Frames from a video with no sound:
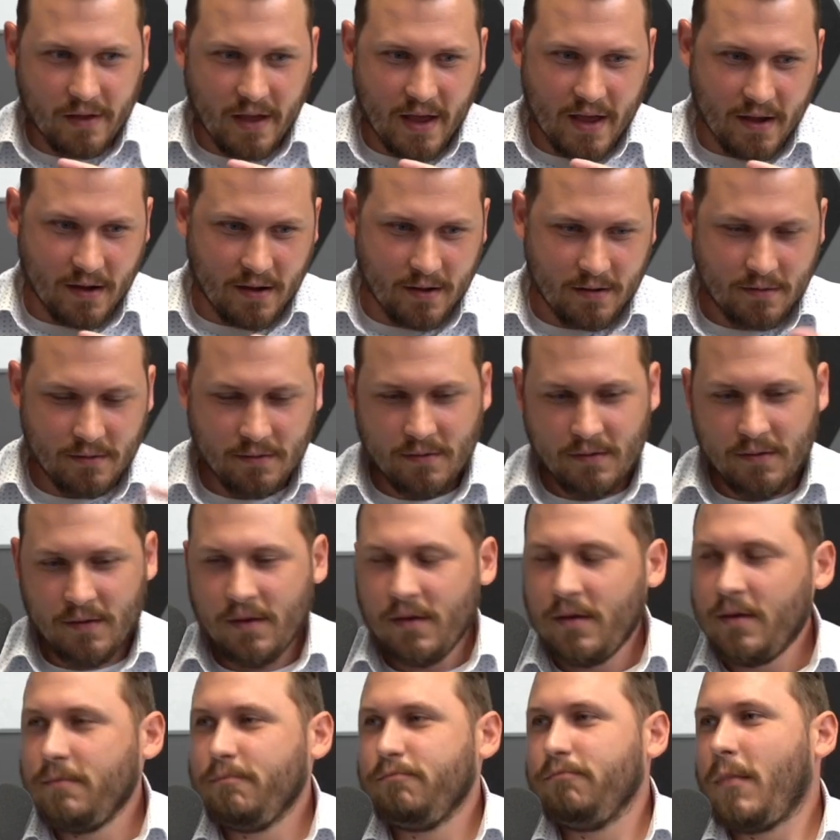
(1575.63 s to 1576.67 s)
like
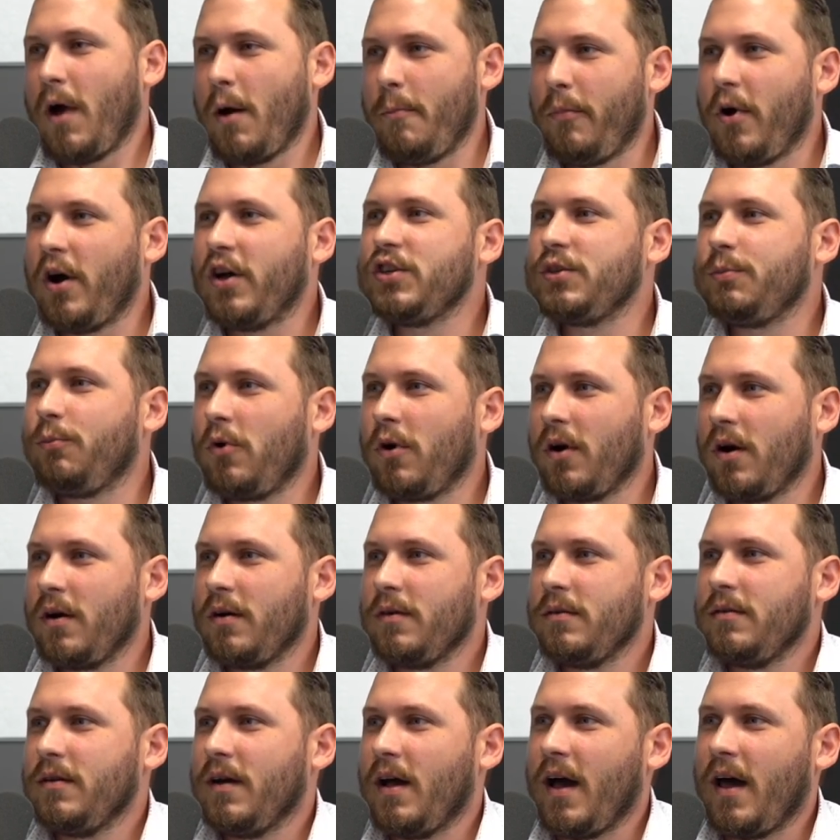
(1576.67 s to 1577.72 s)
a bunch more
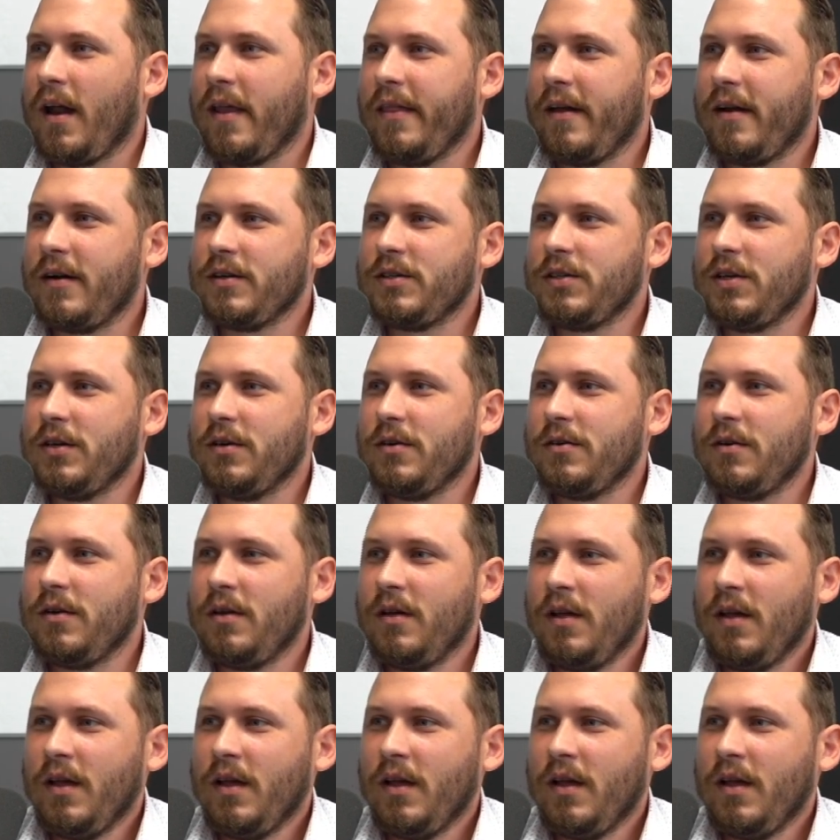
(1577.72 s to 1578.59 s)
out of there too.